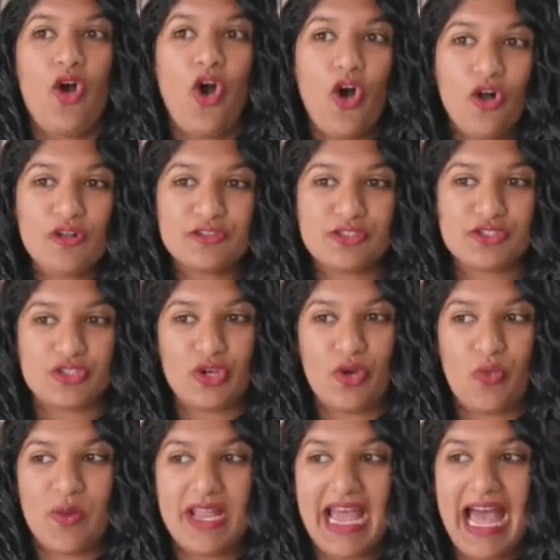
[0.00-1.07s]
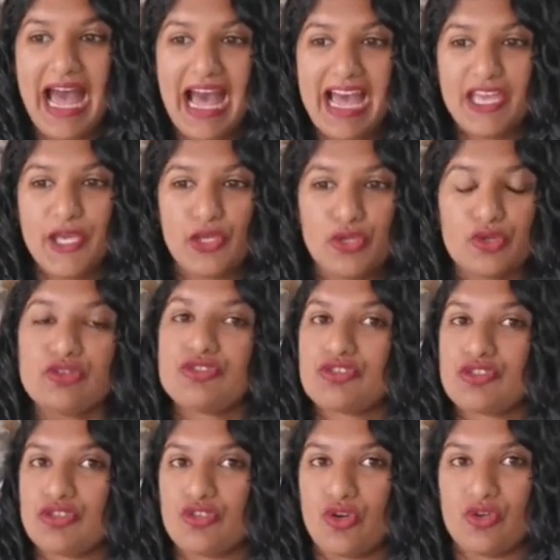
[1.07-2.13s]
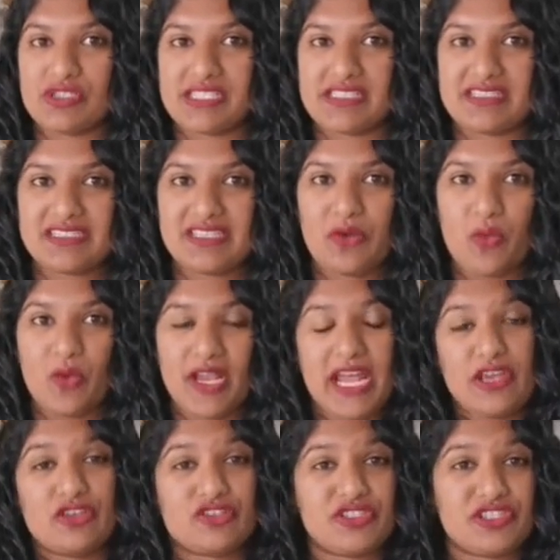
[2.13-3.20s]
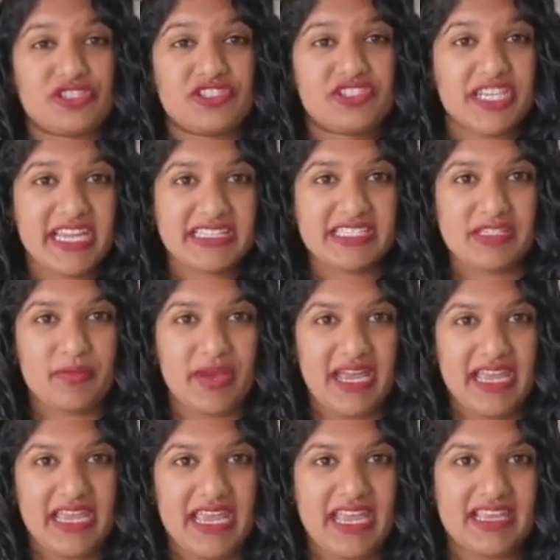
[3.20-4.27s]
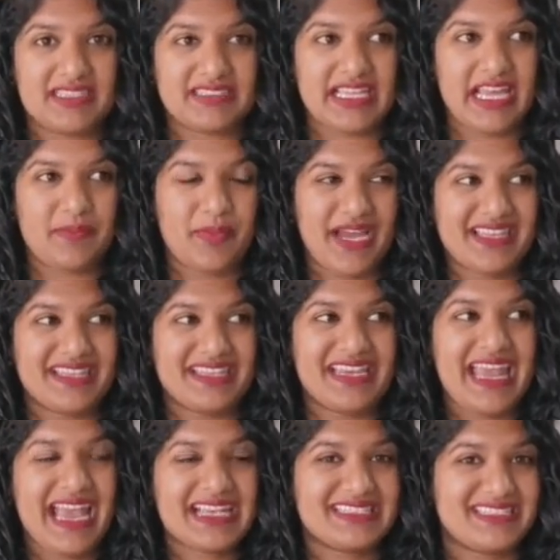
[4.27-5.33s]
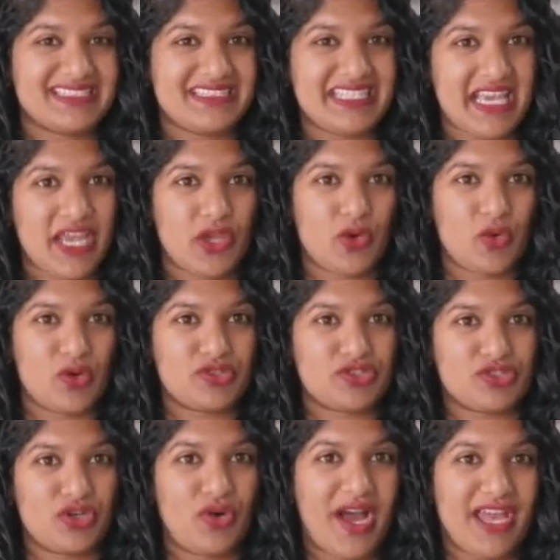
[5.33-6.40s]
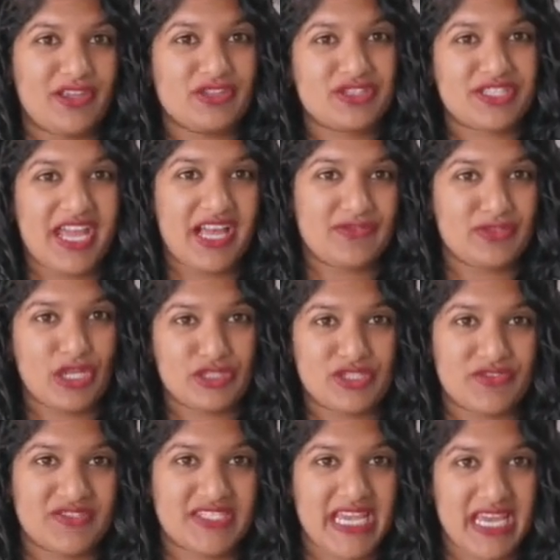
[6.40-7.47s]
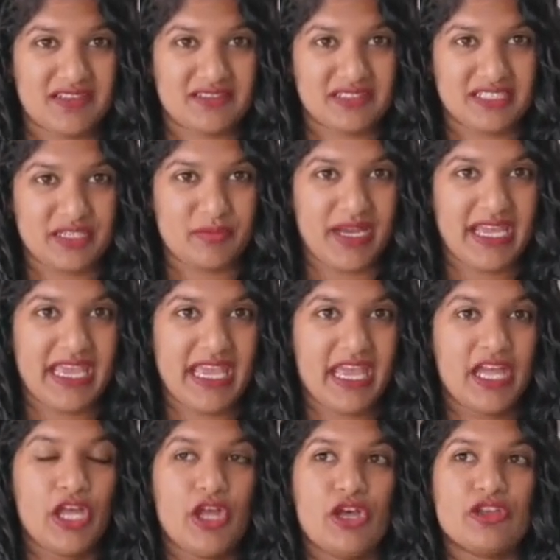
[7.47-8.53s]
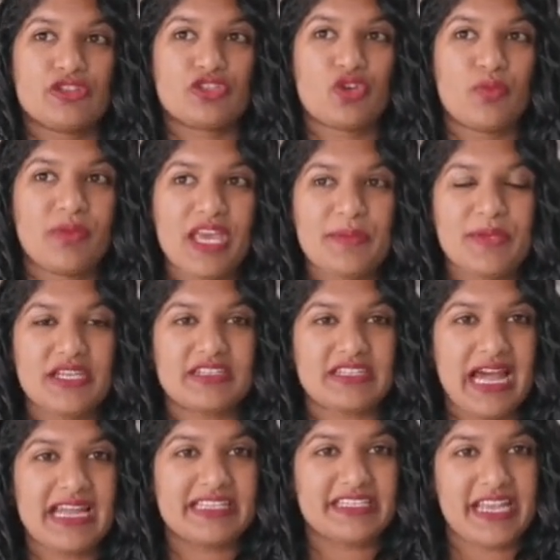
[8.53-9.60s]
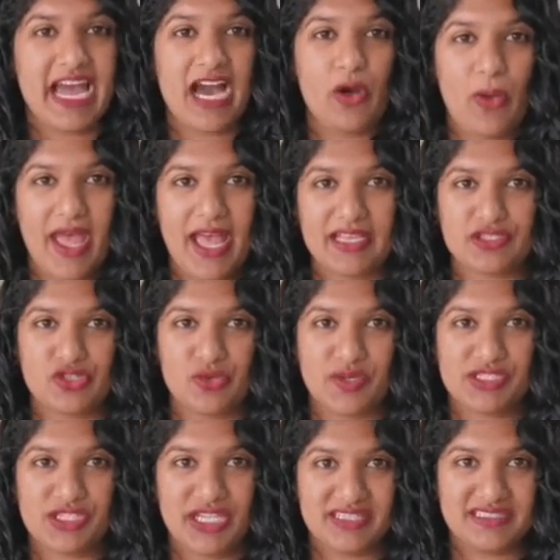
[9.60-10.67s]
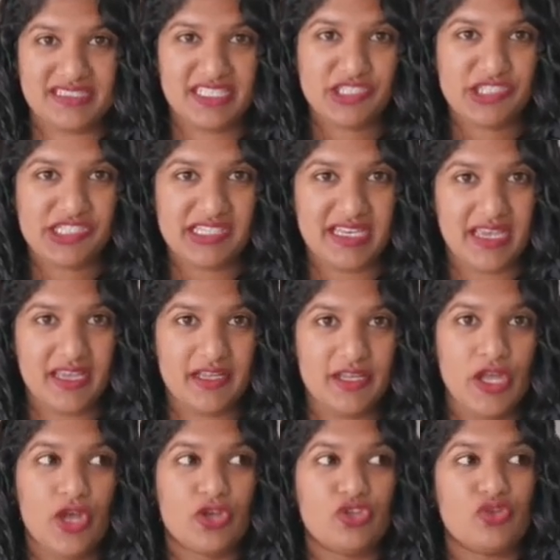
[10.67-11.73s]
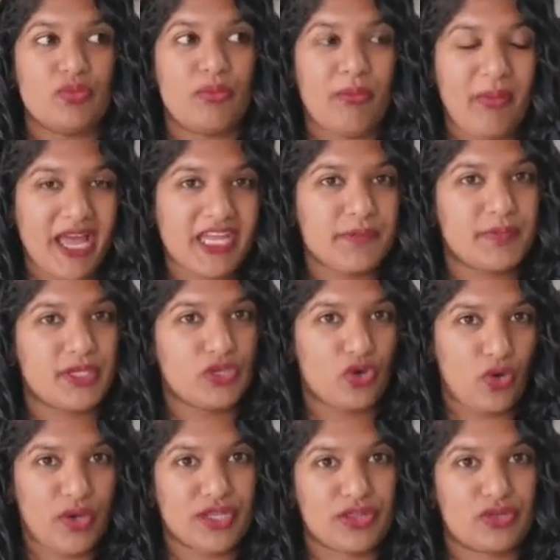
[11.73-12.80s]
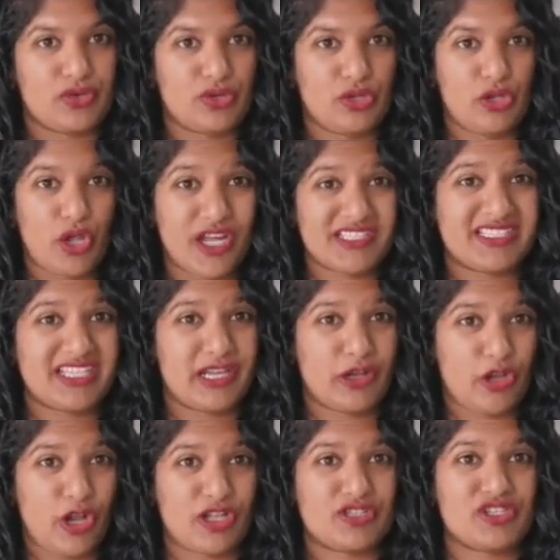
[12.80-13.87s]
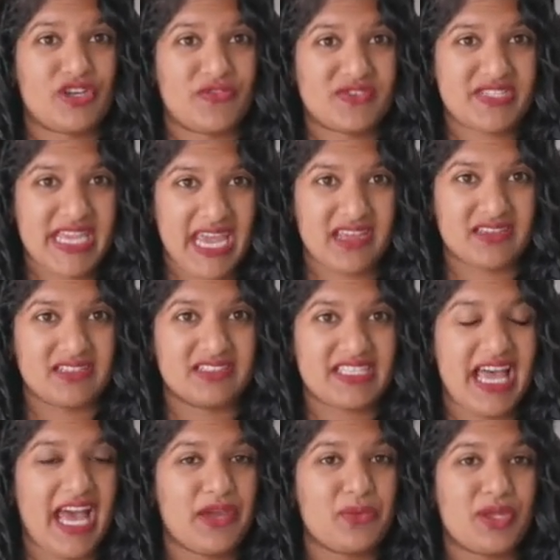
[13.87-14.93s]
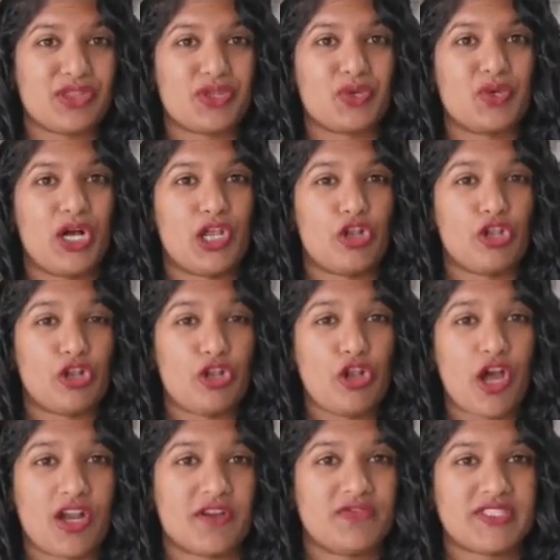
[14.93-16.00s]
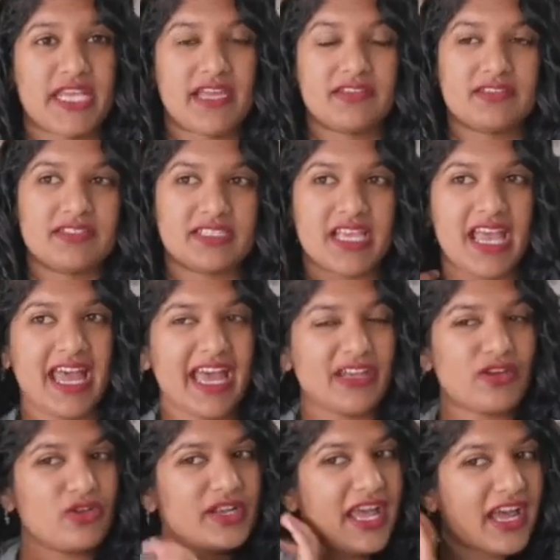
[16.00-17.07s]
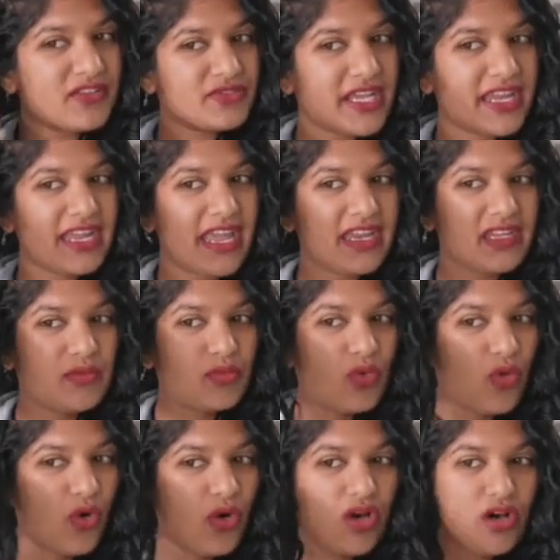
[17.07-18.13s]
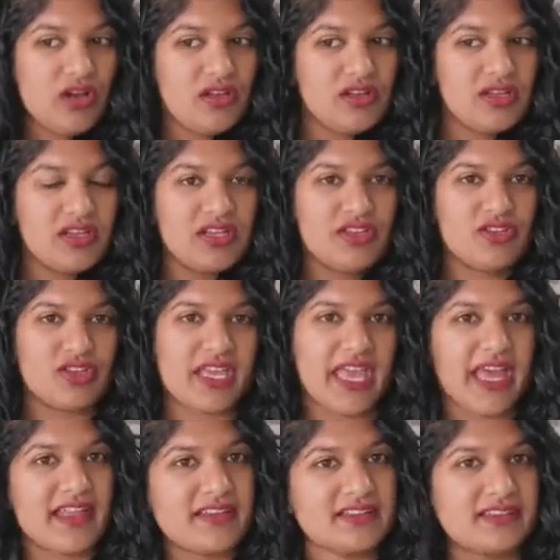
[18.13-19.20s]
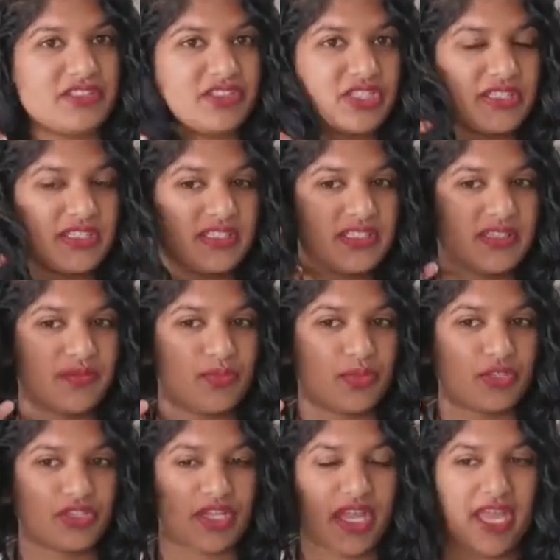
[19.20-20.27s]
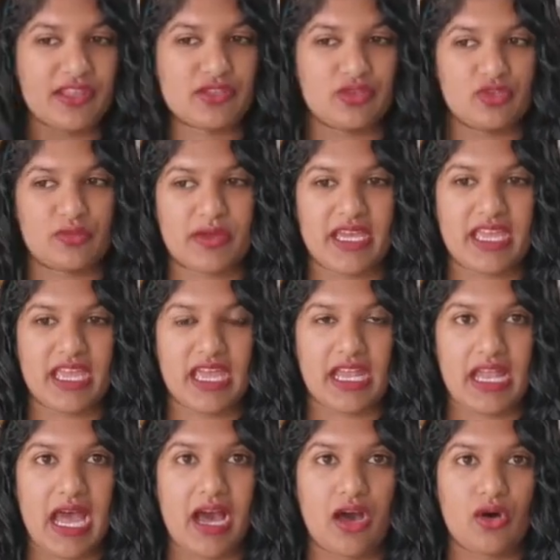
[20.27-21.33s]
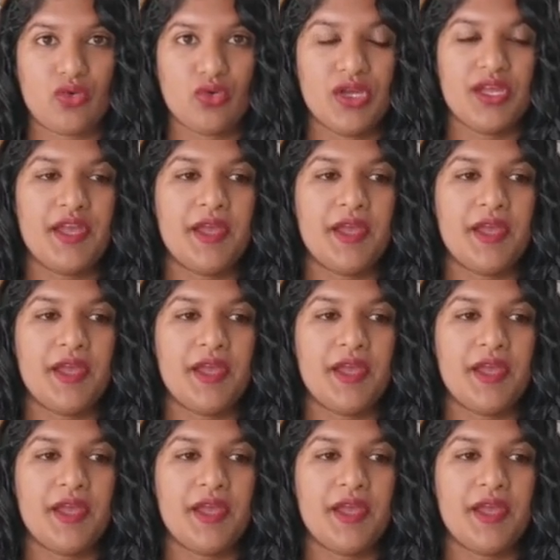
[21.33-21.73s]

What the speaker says: Also, what I used to notice when I used to straighten my hair is that by the next day or so, I used to have lots of tangles in my hair. So maybe right now, as you are transitioning, you might be going through lots and lots of tangles. I went through a lot of tangles. I don't have that anymore. You can just put your hand through my hair now,